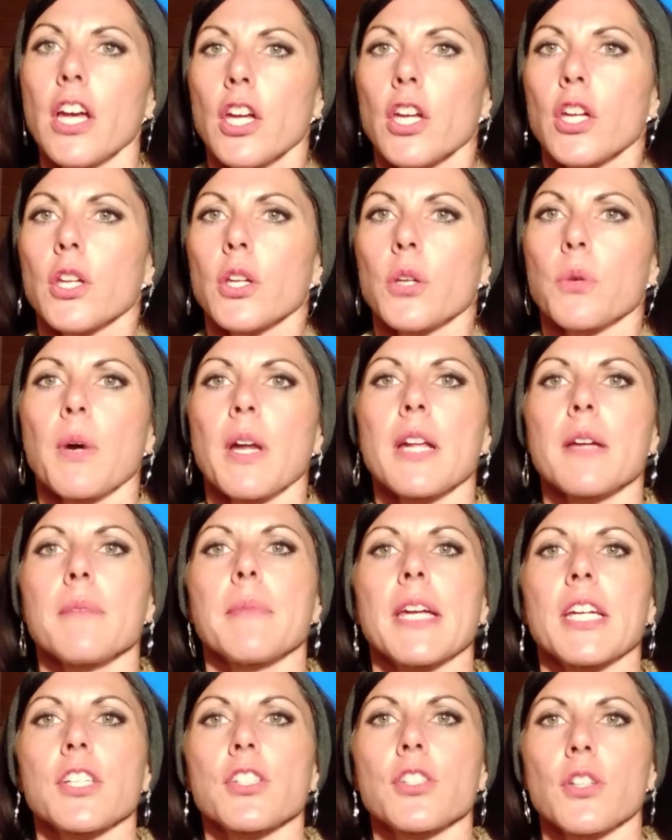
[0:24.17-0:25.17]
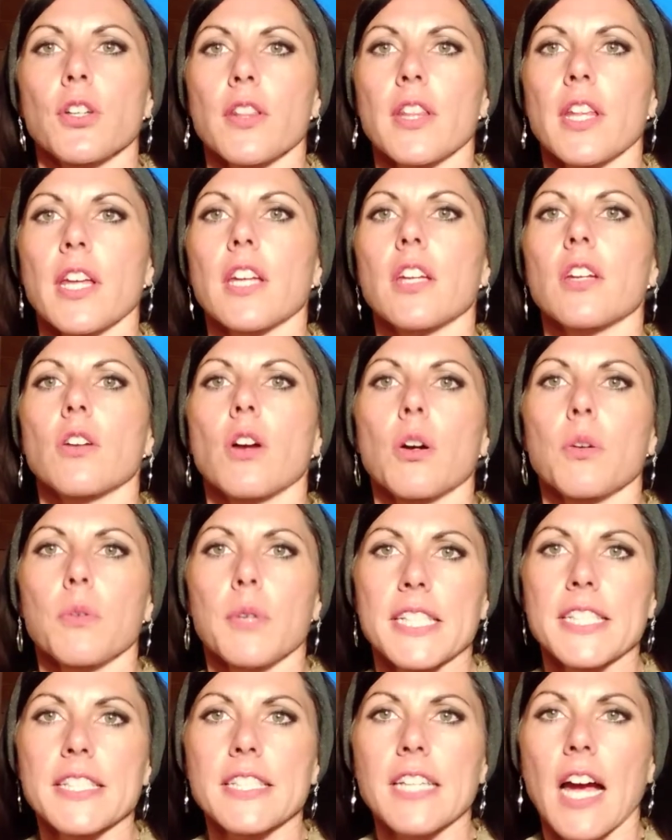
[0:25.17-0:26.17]
you want to make sure that you're
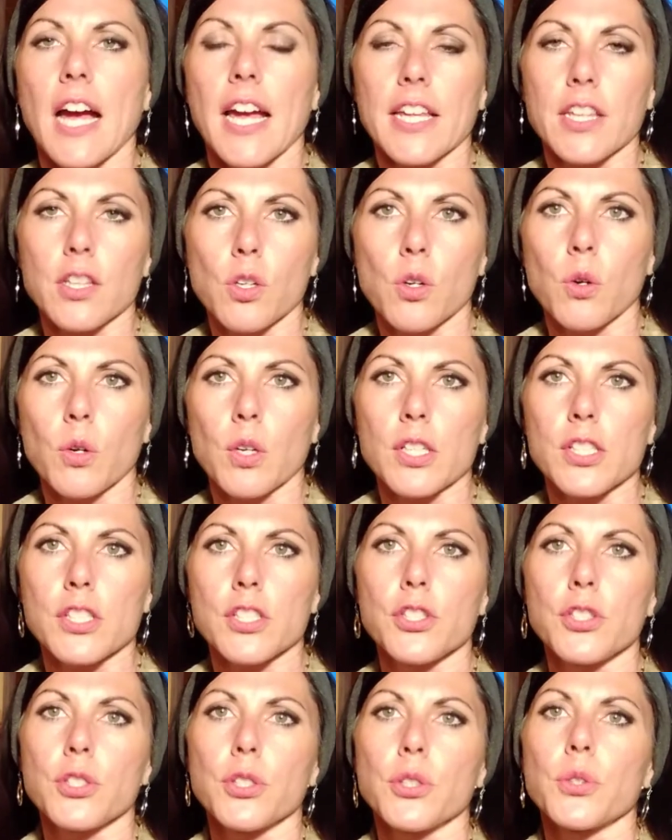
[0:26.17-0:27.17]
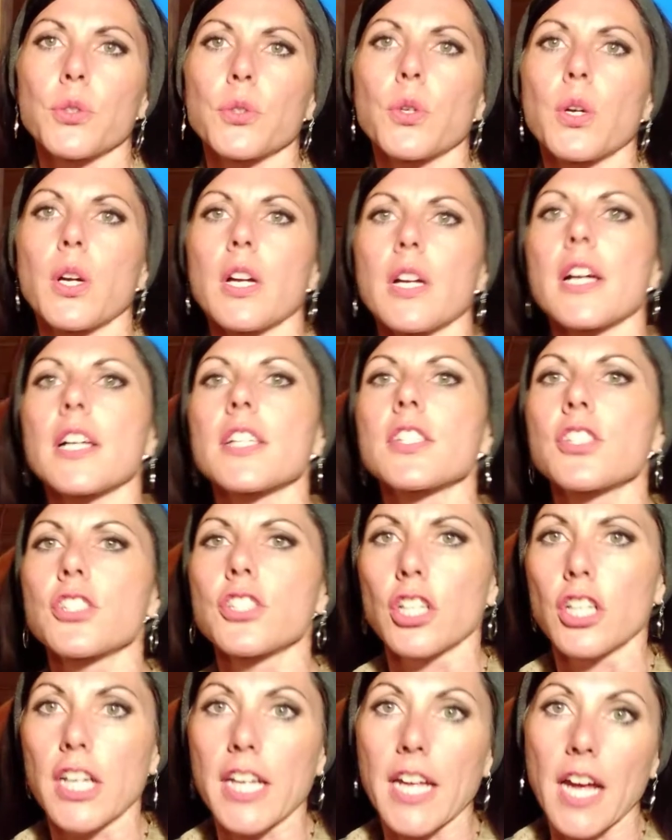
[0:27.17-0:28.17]
always tying the horse to a
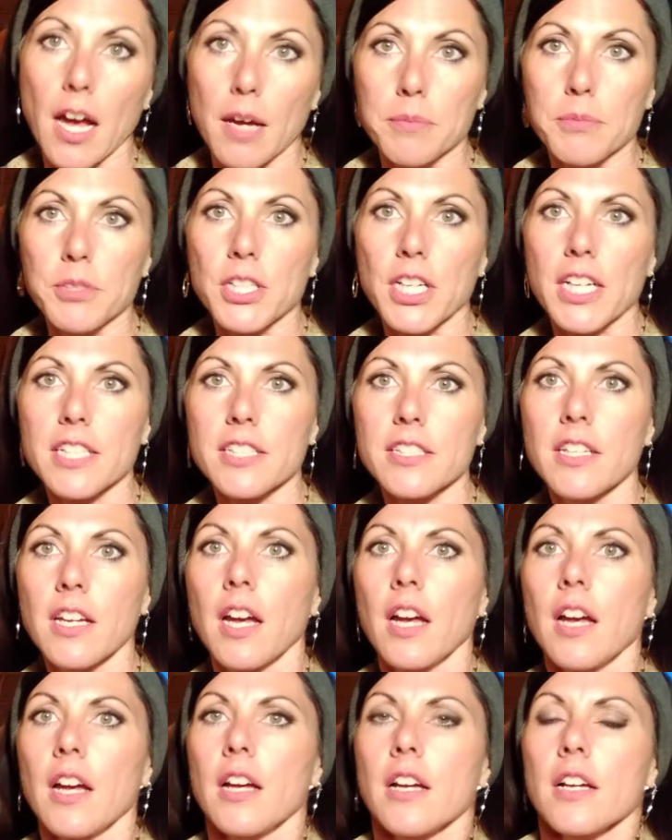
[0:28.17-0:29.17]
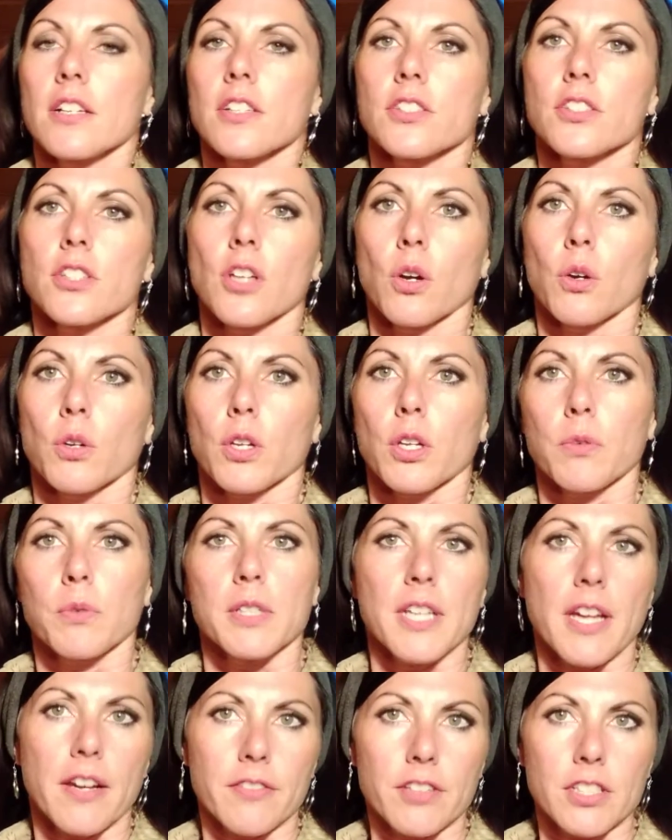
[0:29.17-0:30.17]
sturdy object. So you would
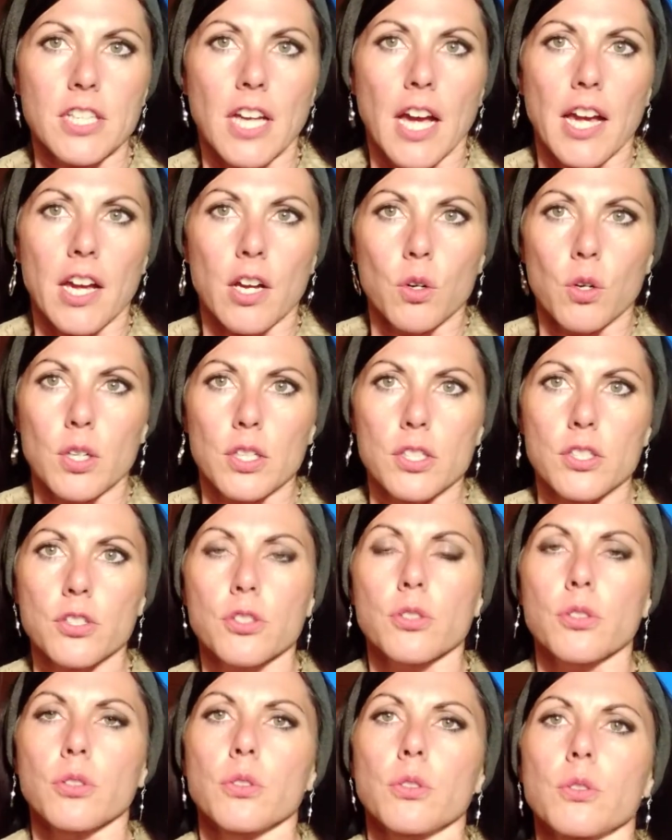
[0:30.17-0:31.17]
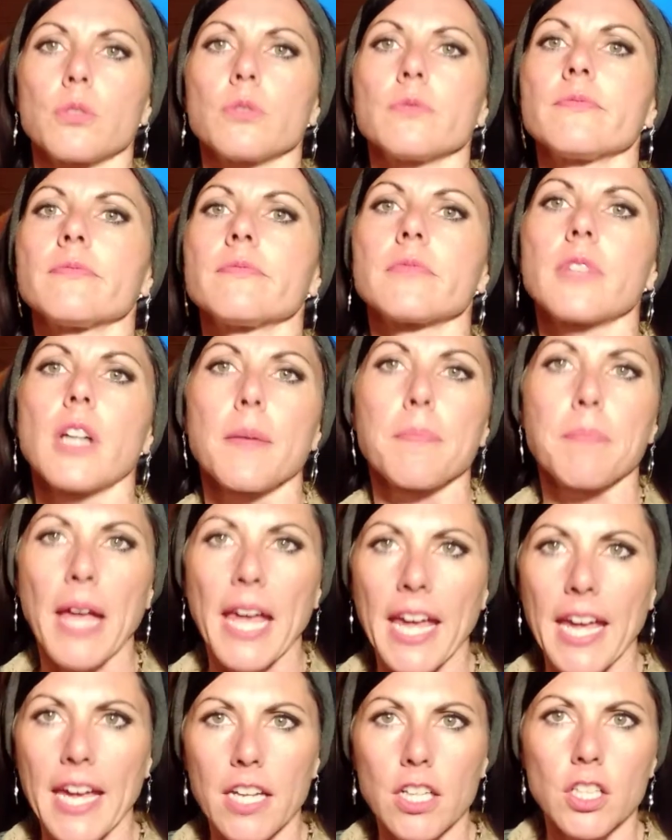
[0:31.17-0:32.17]
never tie a horse to a
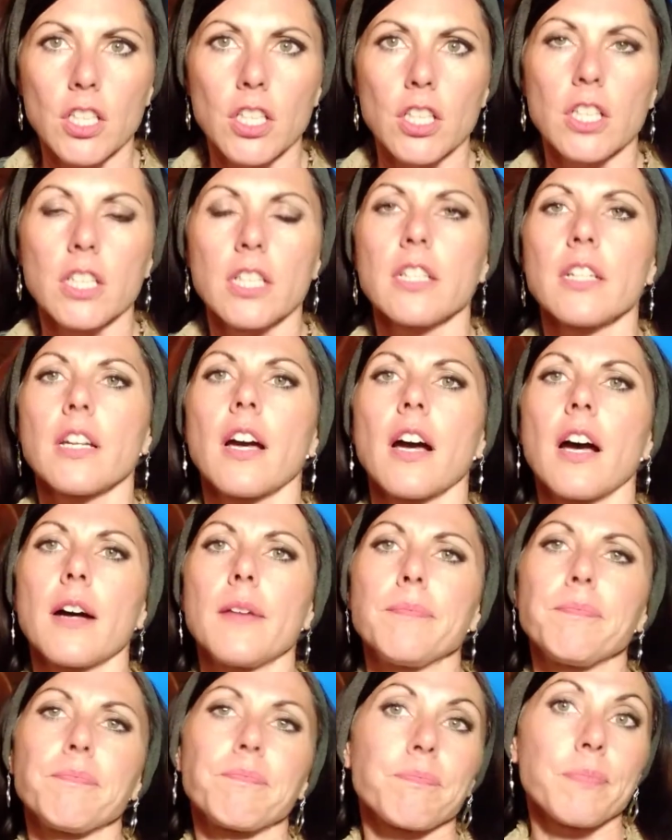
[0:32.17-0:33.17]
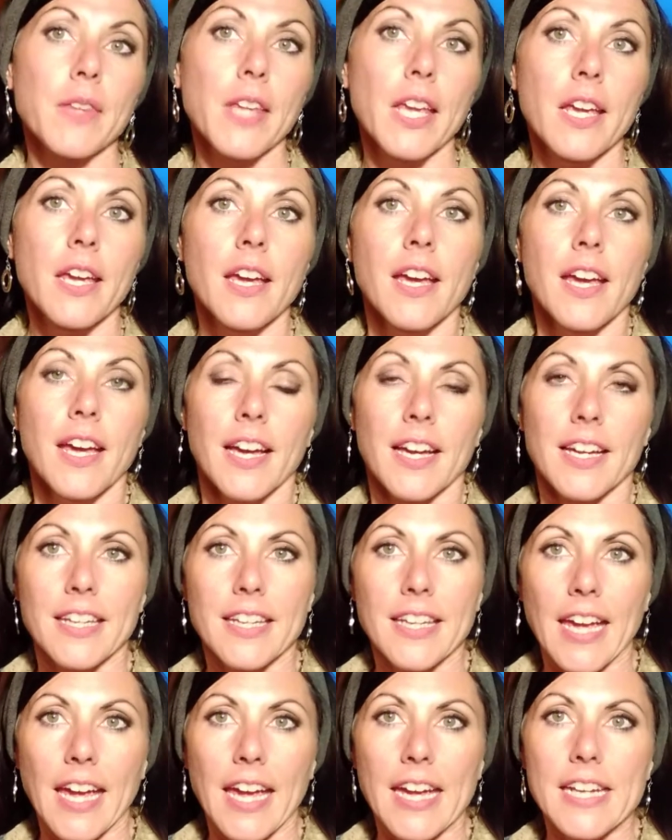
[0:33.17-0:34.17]
panel, a
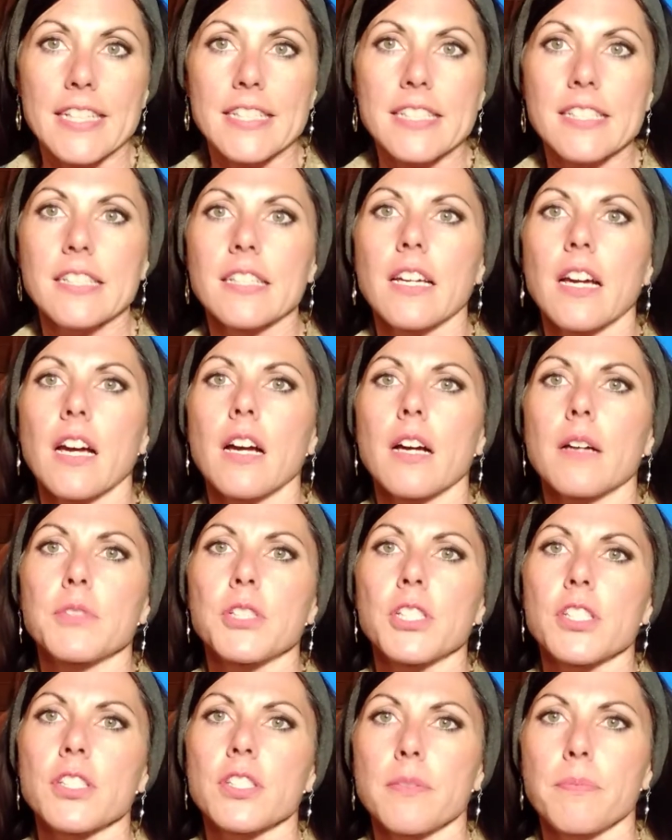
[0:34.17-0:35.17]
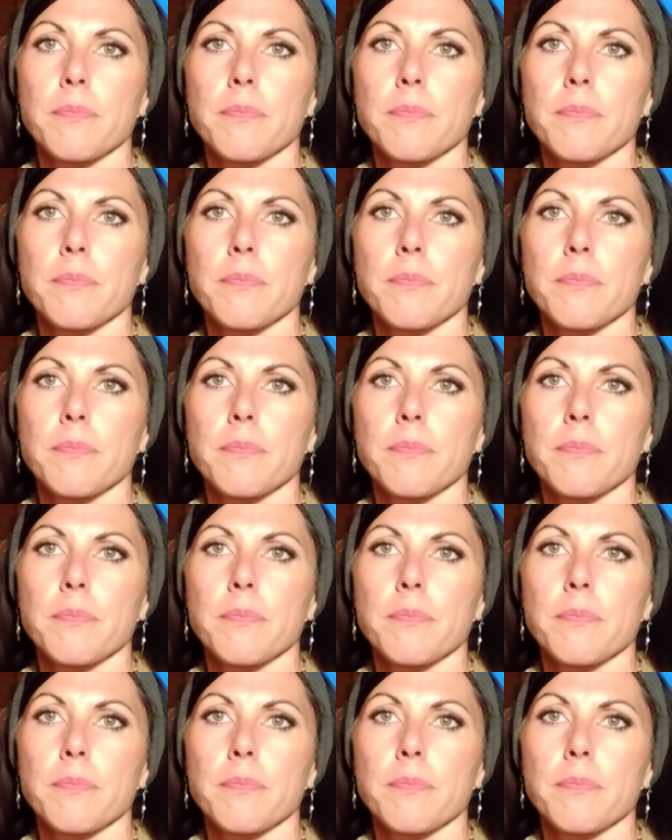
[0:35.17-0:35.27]
gate, just